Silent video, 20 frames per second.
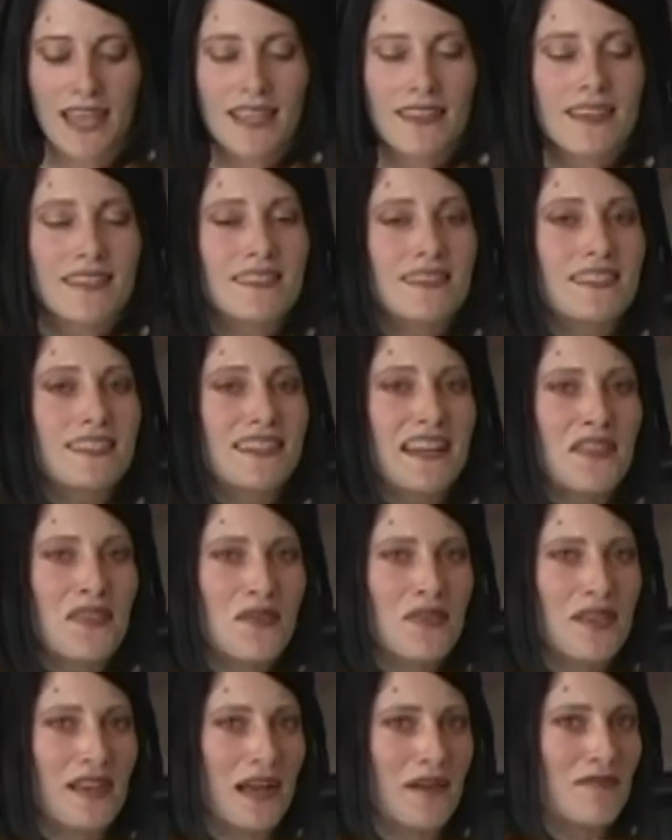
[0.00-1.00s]
This is
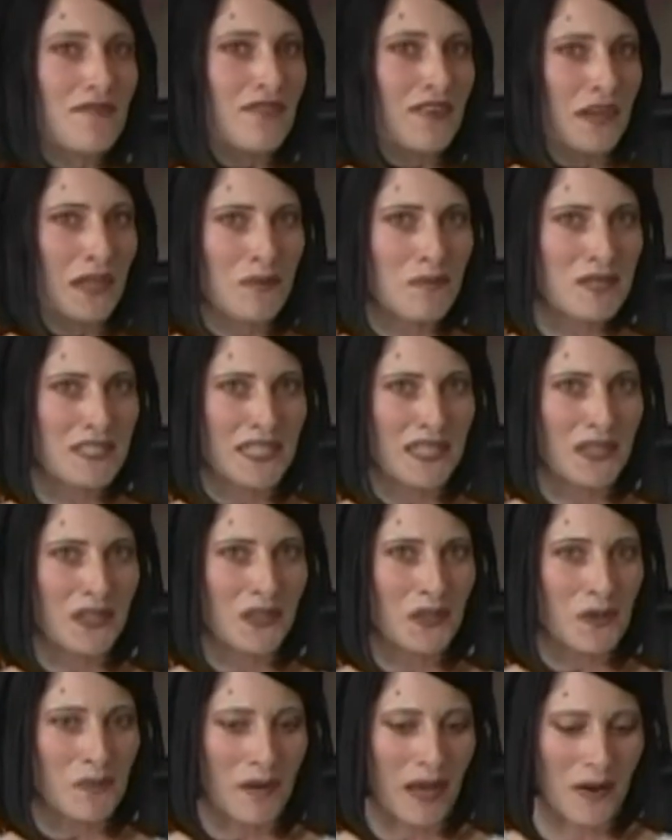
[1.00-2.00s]
another thing I'm very
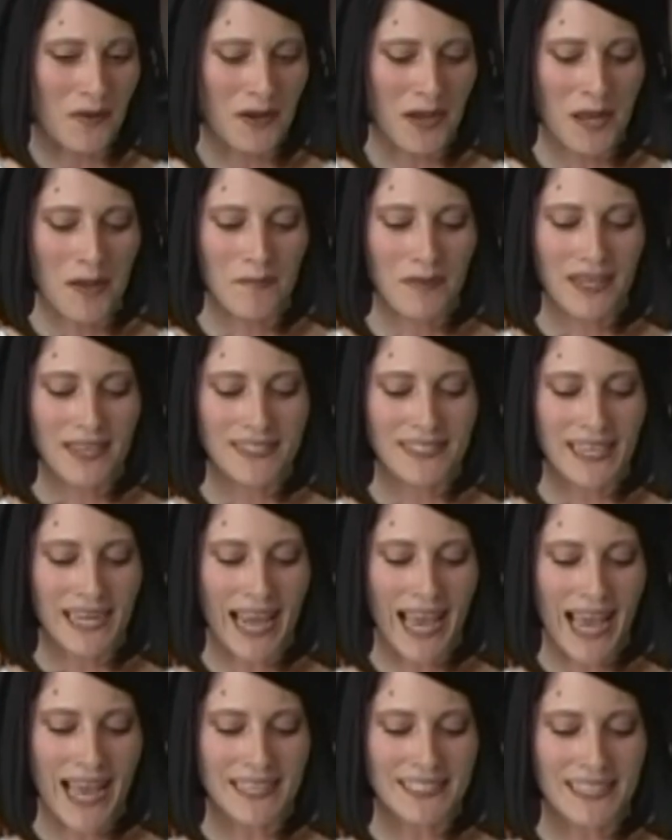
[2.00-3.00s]
particular about because it
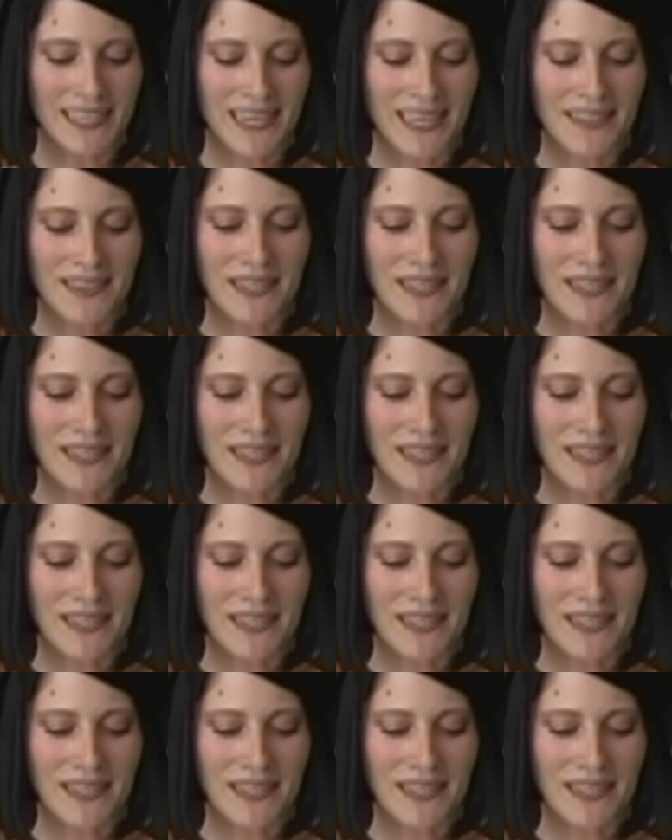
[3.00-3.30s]
has